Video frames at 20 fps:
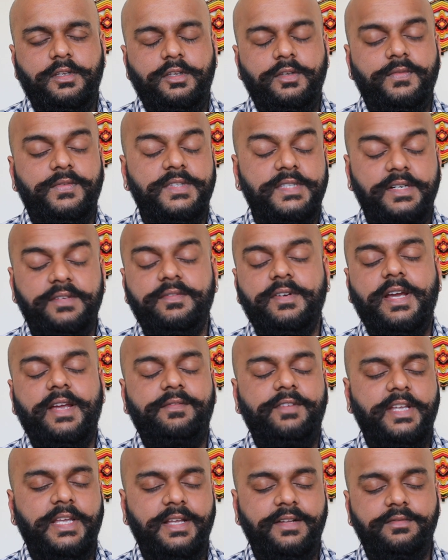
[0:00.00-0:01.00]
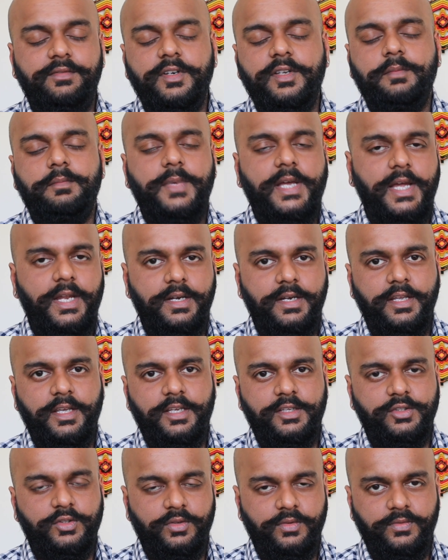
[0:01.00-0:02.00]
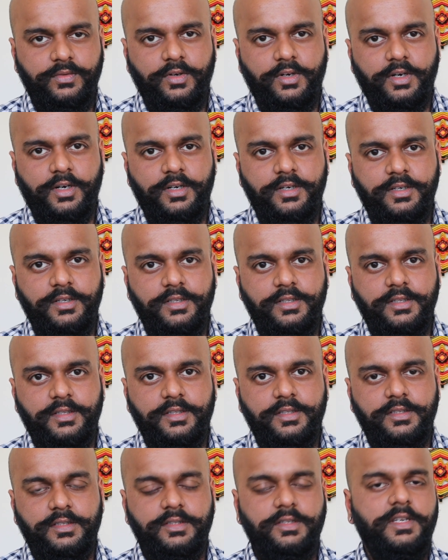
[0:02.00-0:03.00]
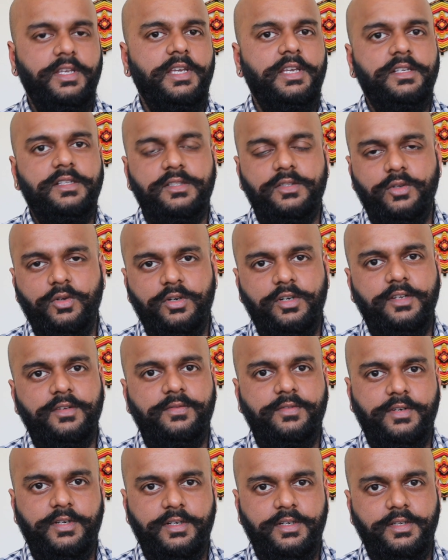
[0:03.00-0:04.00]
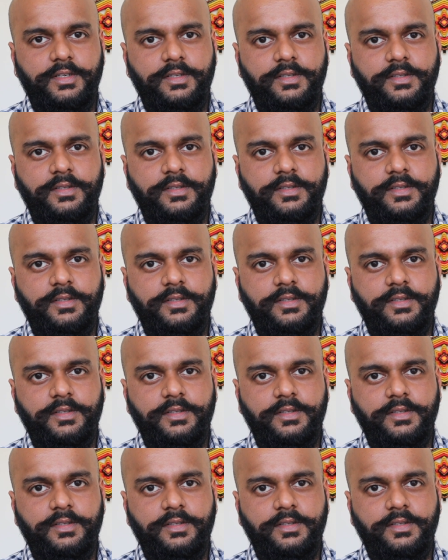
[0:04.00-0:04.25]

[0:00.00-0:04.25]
You've survived every bad day so far. Today is no different.